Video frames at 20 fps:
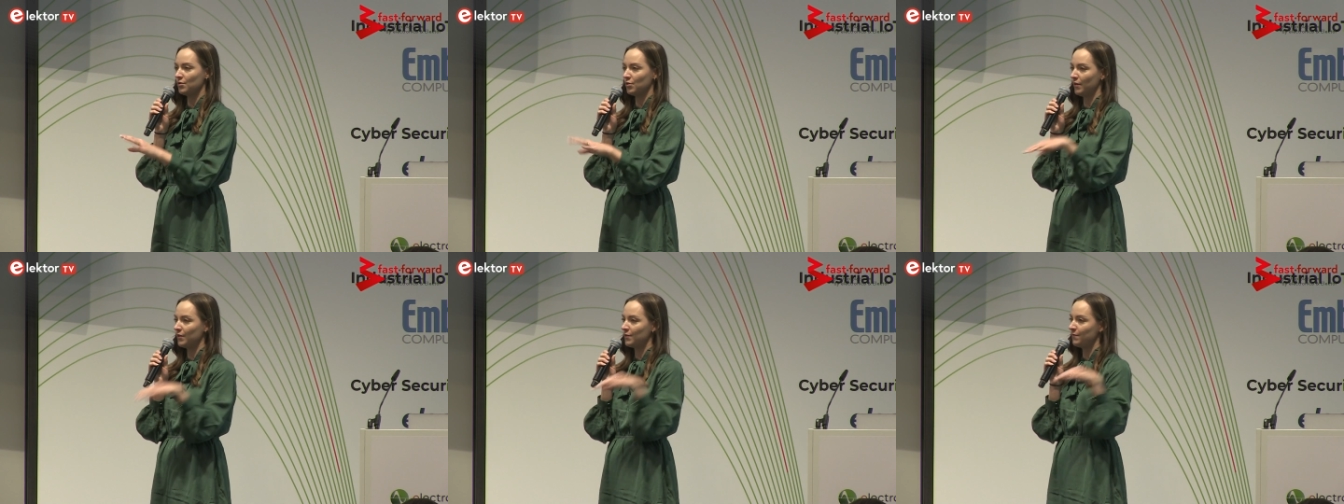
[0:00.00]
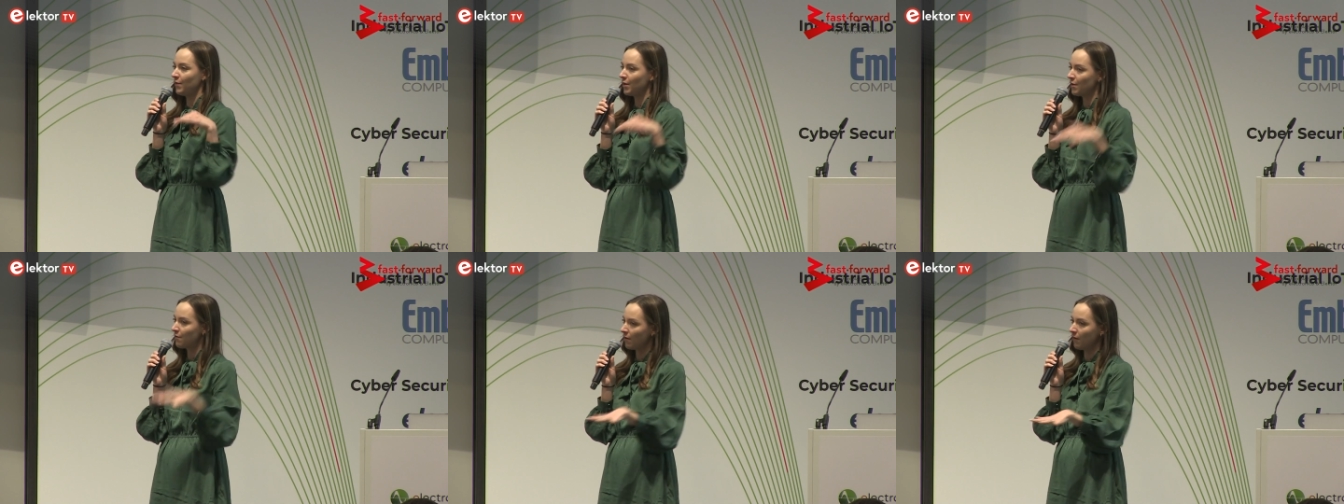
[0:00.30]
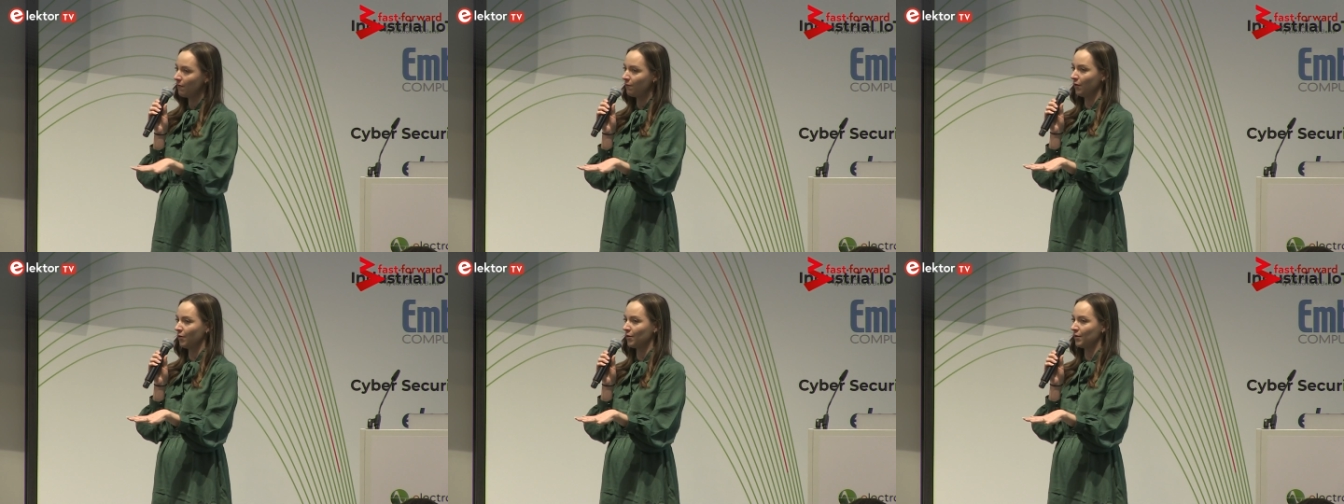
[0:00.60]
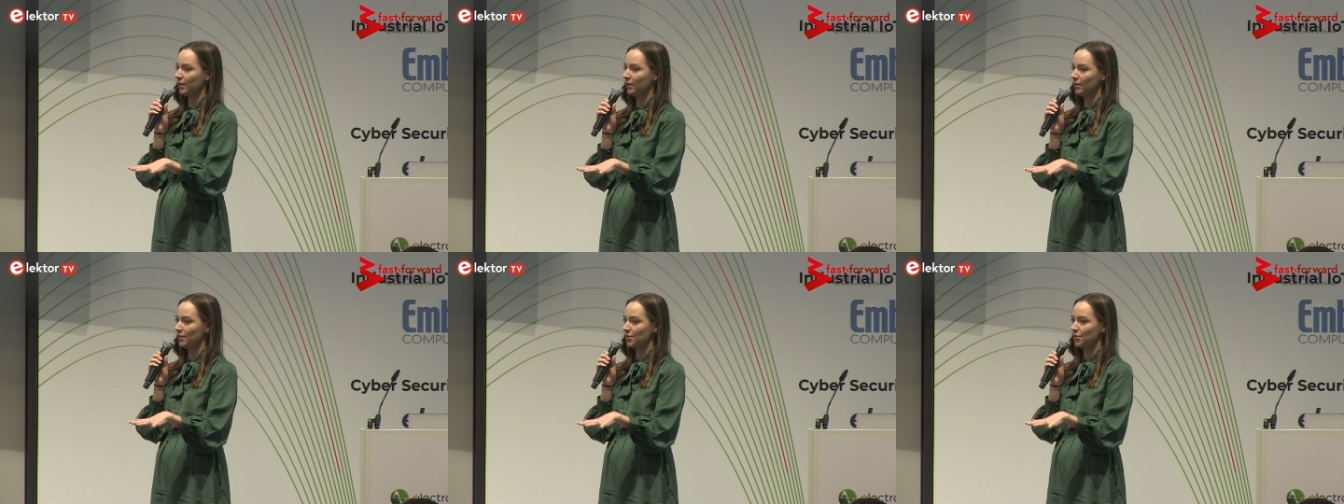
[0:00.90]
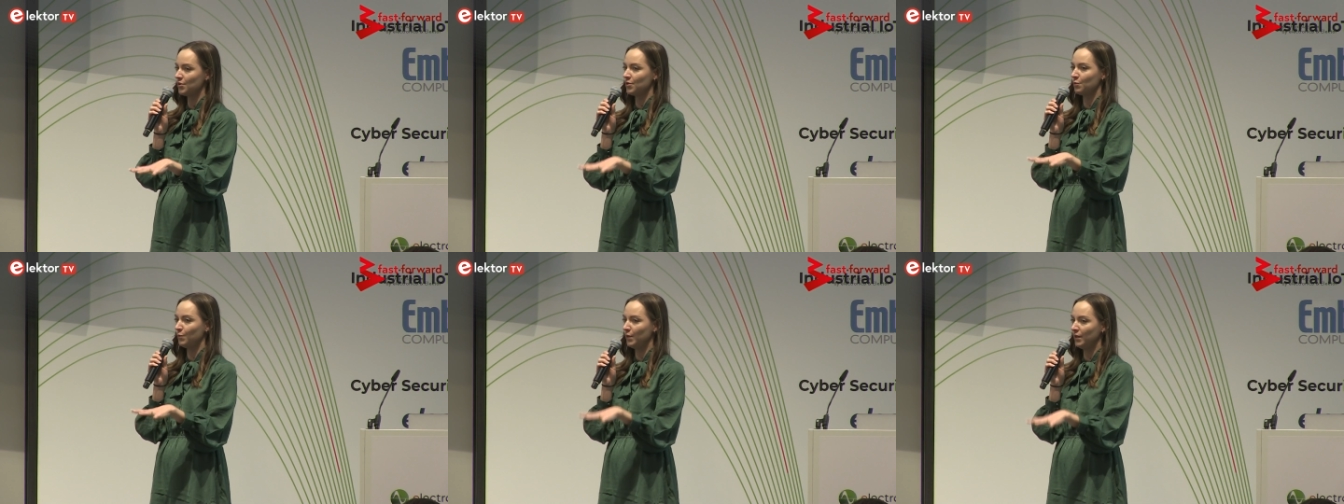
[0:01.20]
So it's very rough floor
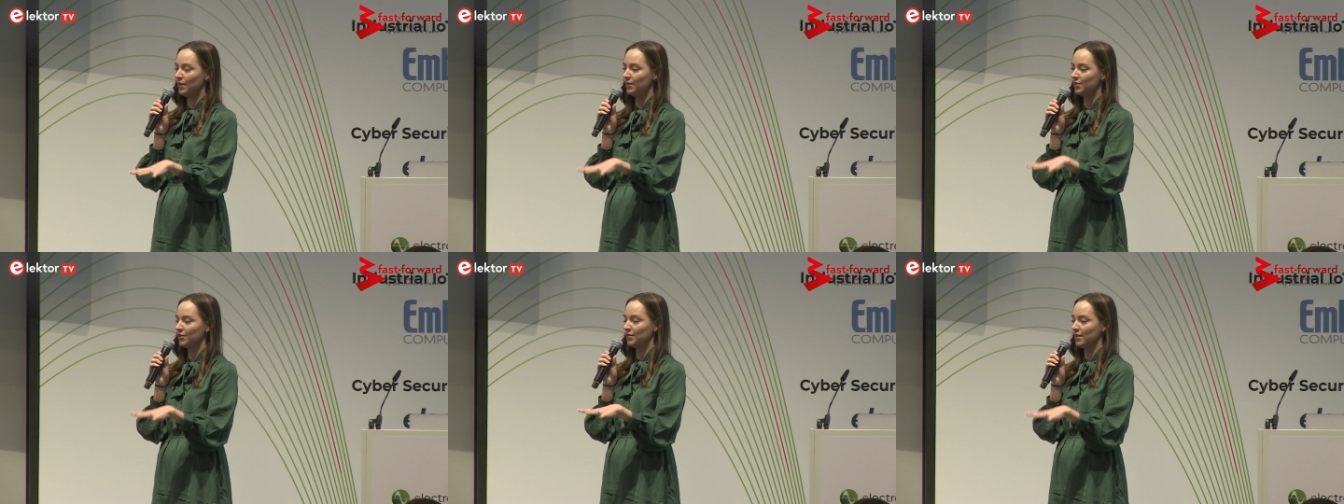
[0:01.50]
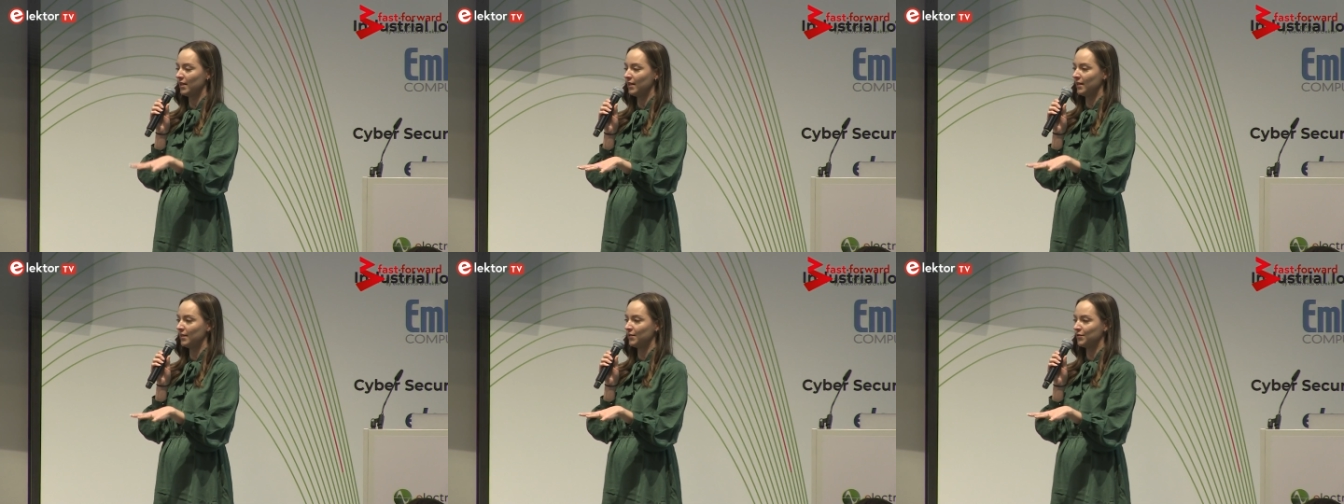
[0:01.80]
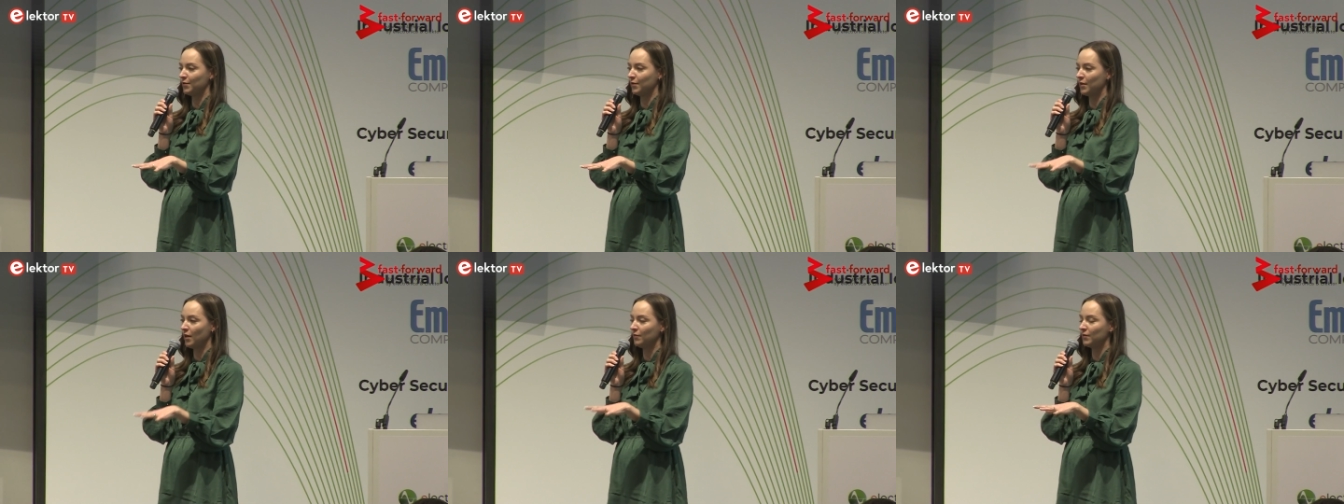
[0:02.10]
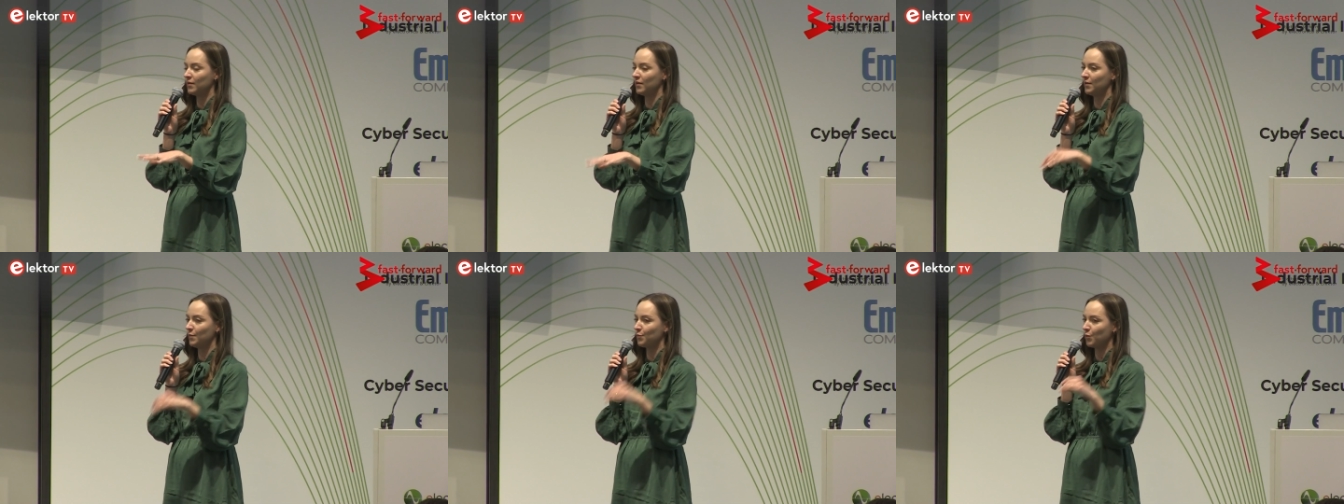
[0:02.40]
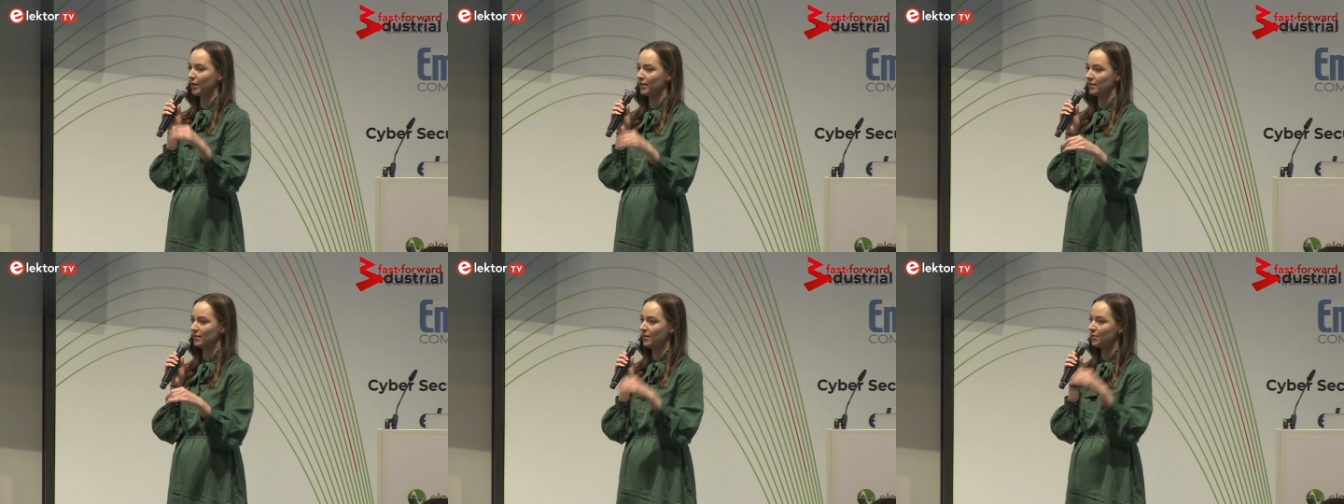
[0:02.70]
conditions. We need to take into account that the
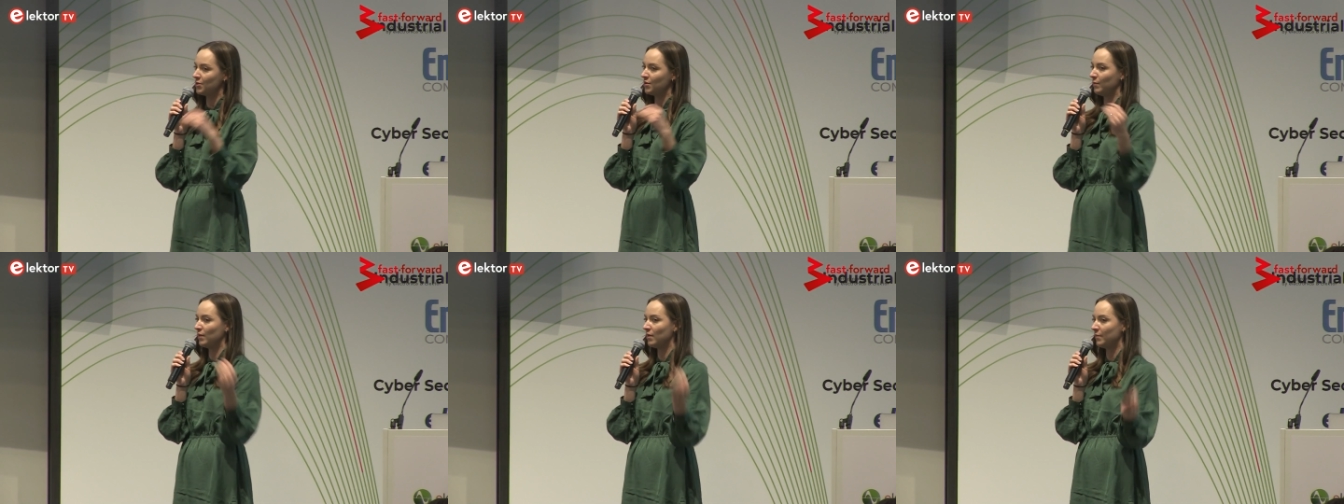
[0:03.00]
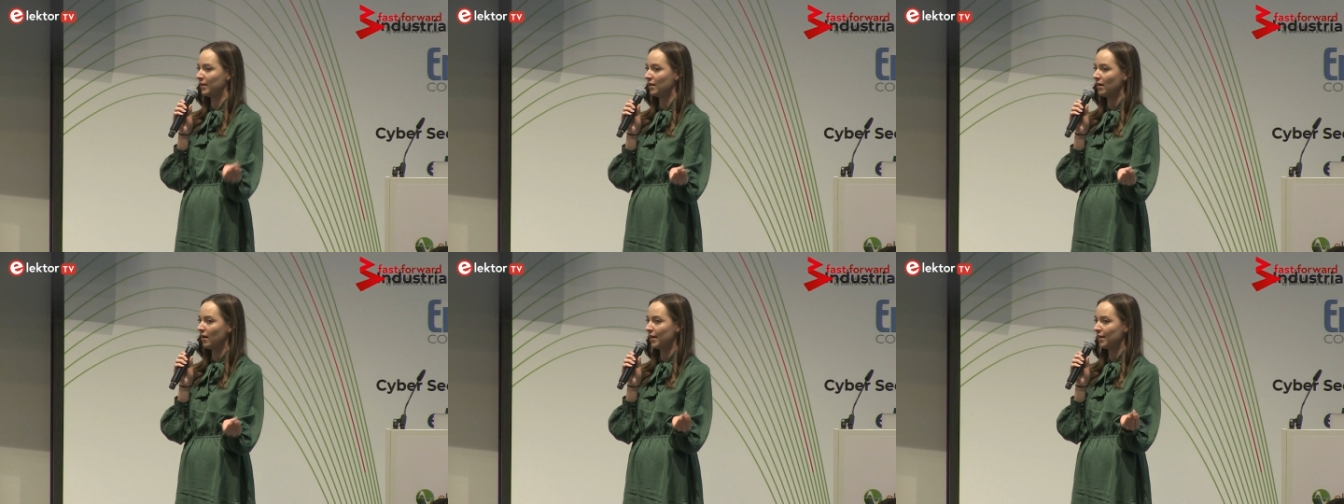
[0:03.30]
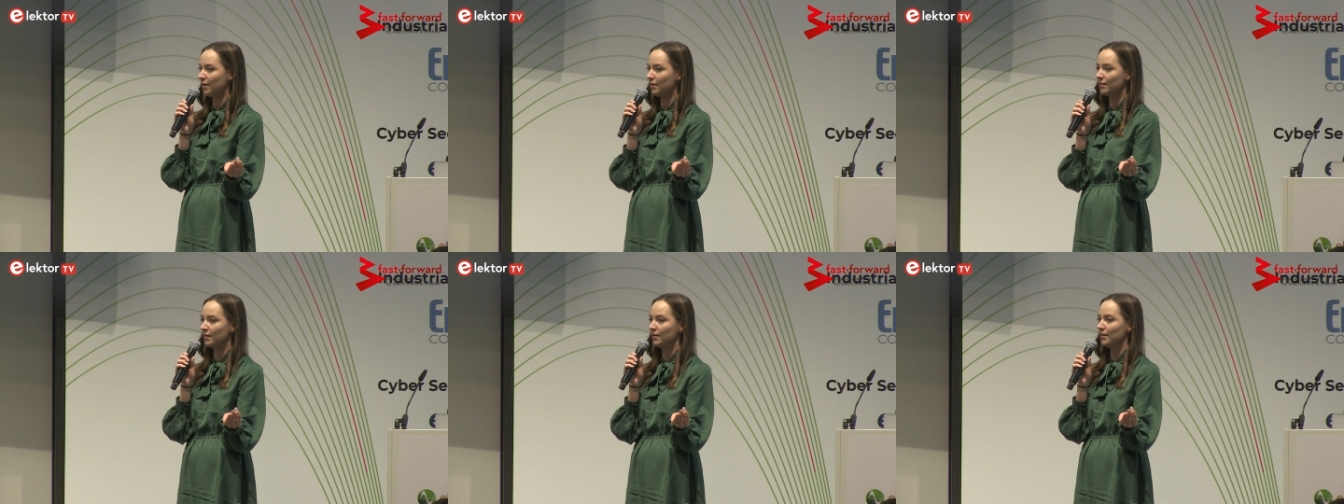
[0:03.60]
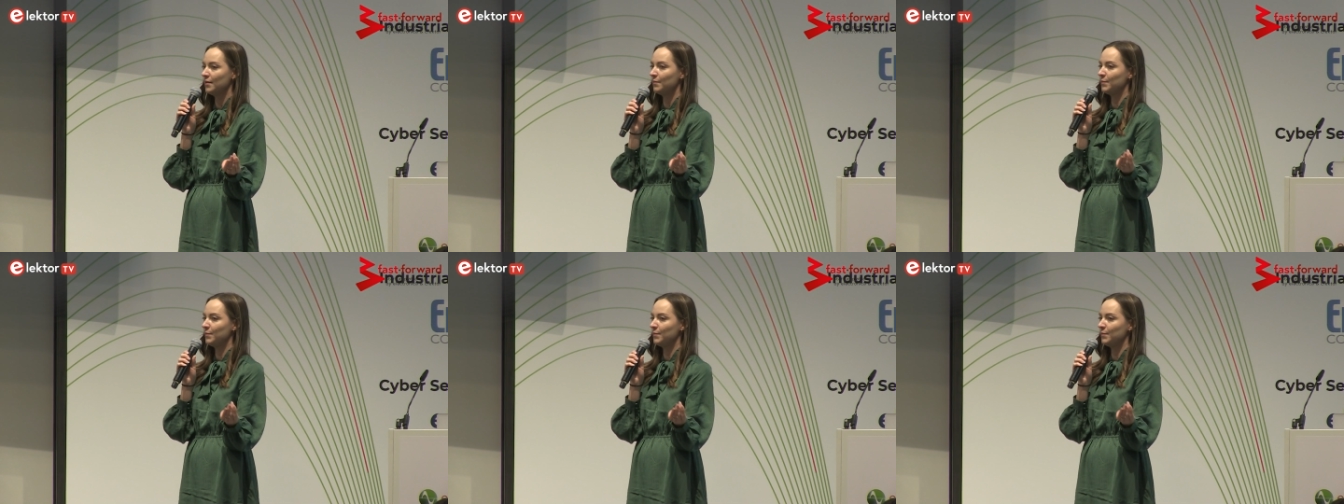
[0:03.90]
price needs to be a bit higher